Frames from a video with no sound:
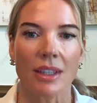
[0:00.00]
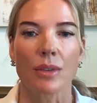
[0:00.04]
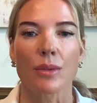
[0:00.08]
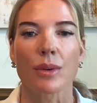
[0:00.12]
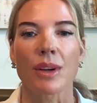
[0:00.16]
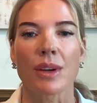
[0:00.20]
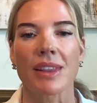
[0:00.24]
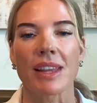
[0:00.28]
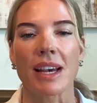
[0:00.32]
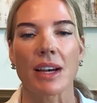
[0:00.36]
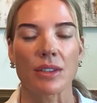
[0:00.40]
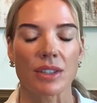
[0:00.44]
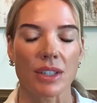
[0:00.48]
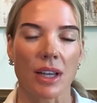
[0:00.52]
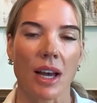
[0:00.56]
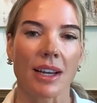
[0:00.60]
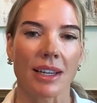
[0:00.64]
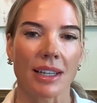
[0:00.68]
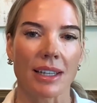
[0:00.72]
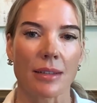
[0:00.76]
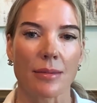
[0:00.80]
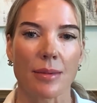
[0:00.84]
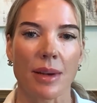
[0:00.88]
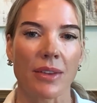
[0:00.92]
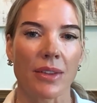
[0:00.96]
without
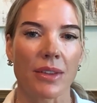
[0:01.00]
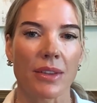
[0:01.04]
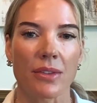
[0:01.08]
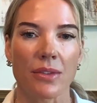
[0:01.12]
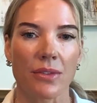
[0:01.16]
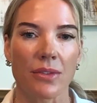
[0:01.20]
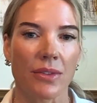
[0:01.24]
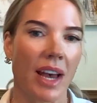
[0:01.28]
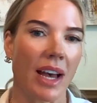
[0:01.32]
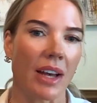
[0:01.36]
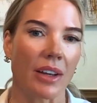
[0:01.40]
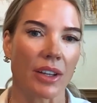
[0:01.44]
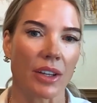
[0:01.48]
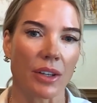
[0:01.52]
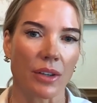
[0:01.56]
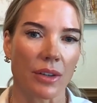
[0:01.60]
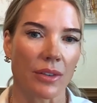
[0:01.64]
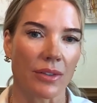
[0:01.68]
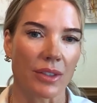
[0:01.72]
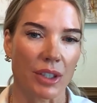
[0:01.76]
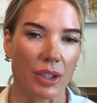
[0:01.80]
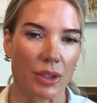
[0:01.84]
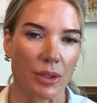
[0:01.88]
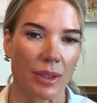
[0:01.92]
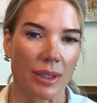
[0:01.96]
talking about the value of
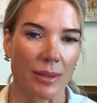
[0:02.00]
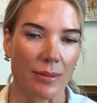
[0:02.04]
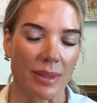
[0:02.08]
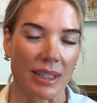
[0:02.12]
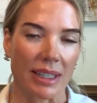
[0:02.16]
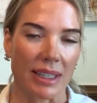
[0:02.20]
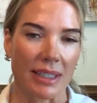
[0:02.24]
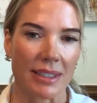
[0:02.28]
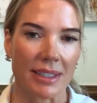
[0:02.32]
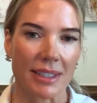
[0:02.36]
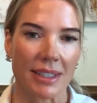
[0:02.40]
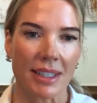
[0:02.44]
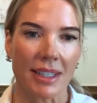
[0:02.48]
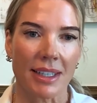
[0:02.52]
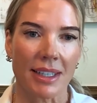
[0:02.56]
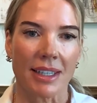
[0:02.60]
a treatment.